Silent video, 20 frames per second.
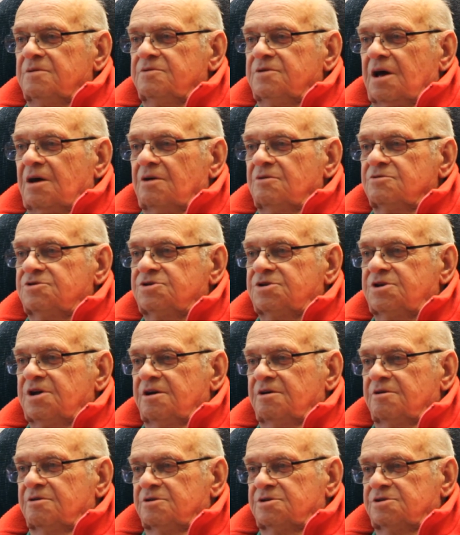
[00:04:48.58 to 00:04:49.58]

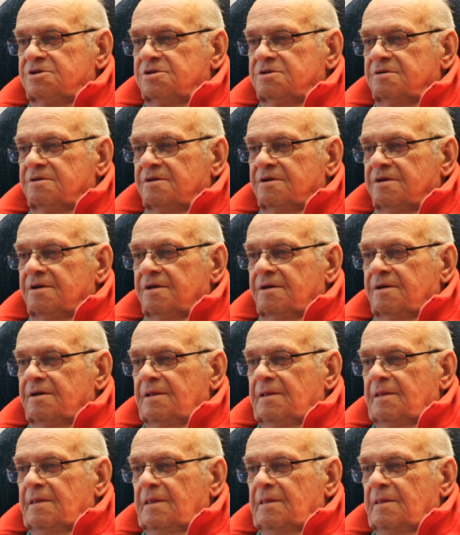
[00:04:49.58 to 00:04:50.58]
downstairs.
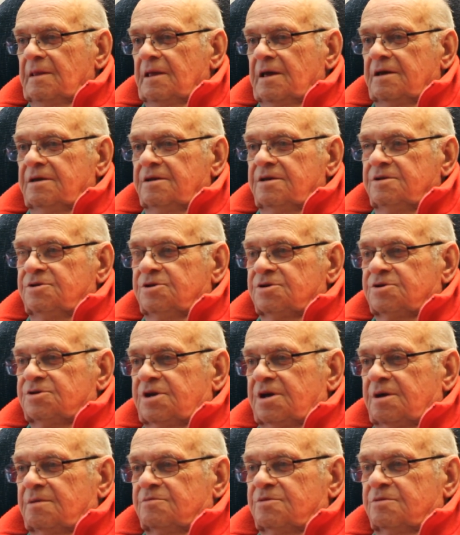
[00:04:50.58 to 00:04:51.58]
And he just
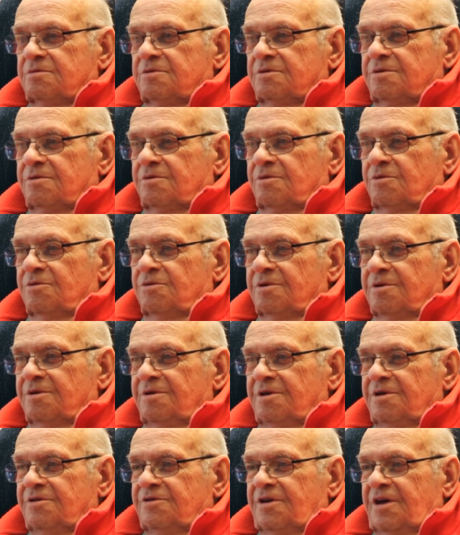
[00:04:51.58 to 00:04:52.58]
kept going,
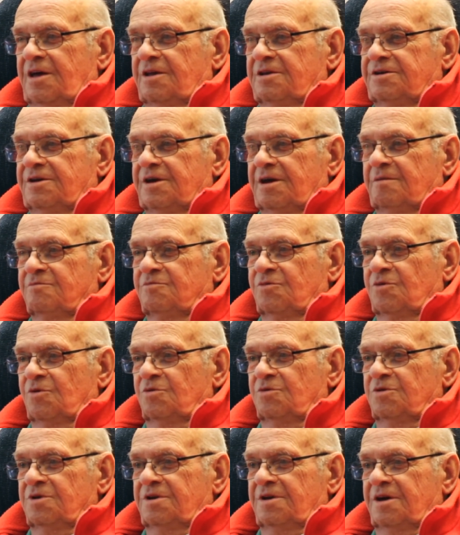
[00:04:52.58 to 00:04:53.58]
his head kept
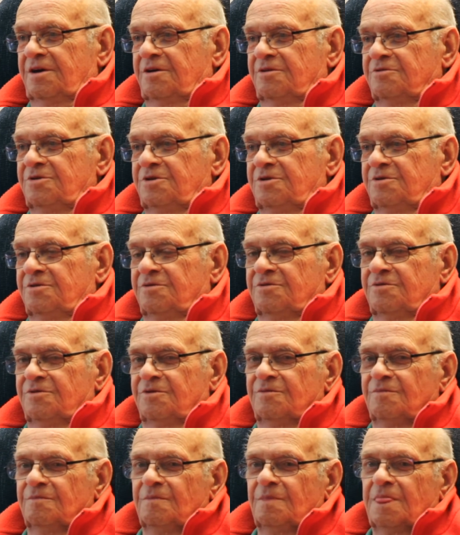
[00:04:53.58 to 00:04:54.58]
going down,
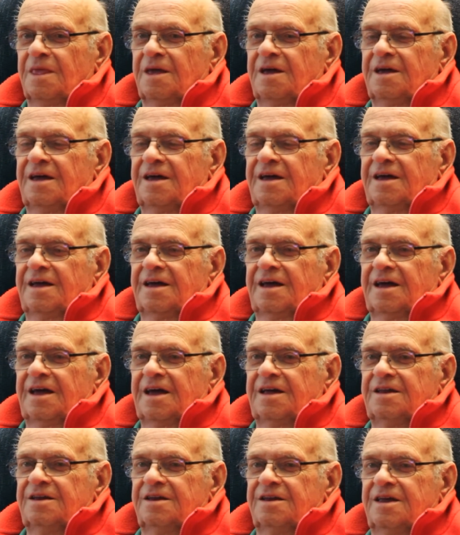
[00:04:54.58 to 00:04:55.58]
no.
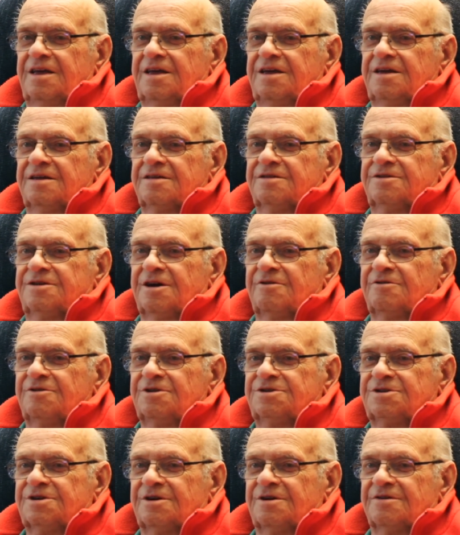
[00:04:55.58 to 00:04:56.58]
And Terry
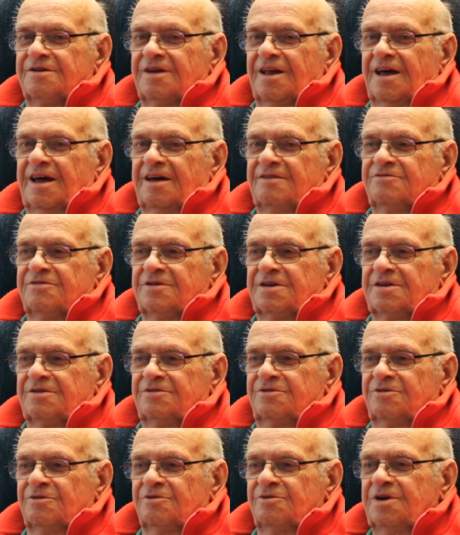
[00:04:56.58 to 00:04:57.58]
started laughing,
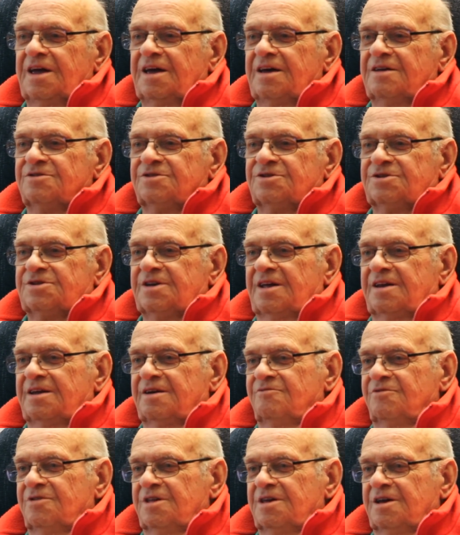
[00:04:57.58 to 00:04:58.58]
so he had to set
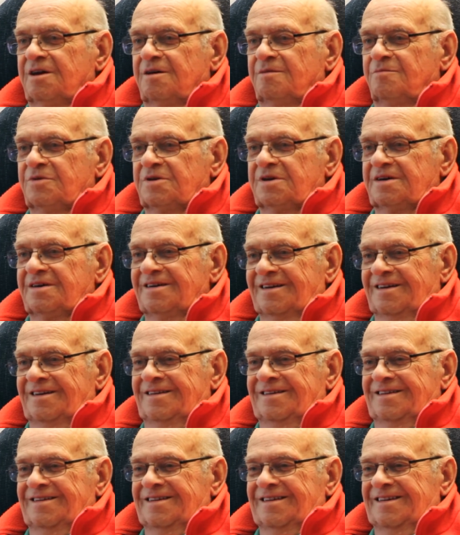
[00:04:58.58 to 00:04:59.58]
everything up again
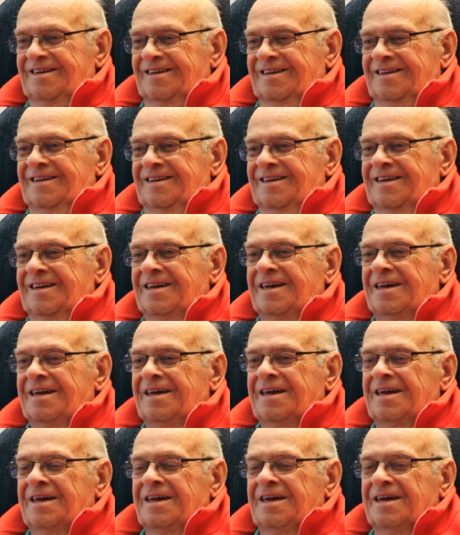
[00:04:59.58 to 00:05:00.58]

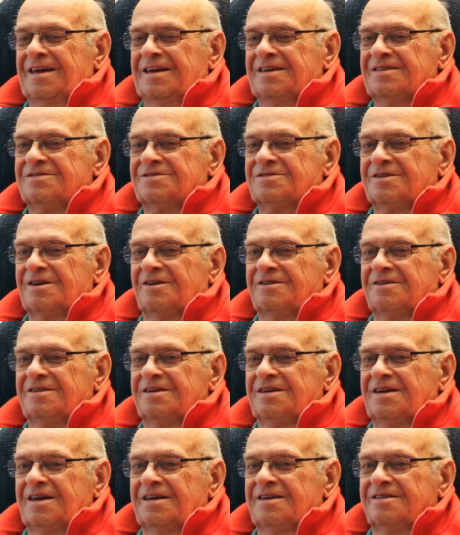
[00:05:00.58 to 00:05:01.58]
and start
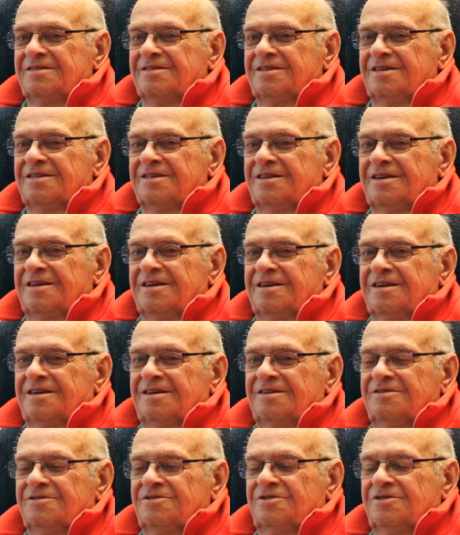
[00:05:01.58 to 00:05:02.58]
again. And then
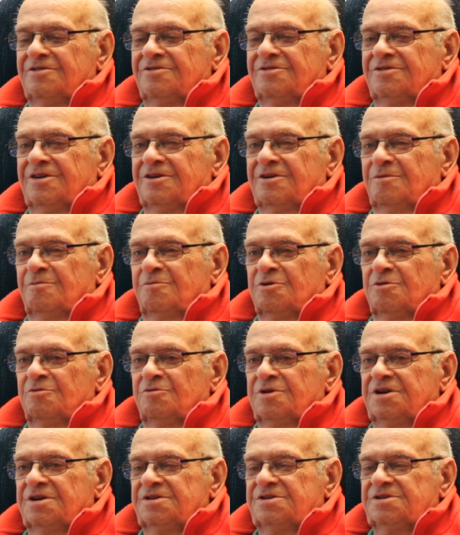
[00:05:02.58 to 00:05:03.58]
Gilbert
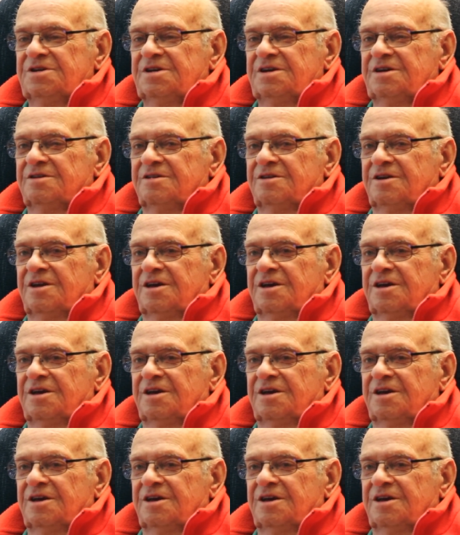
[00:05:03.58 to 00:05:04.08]
we could see in the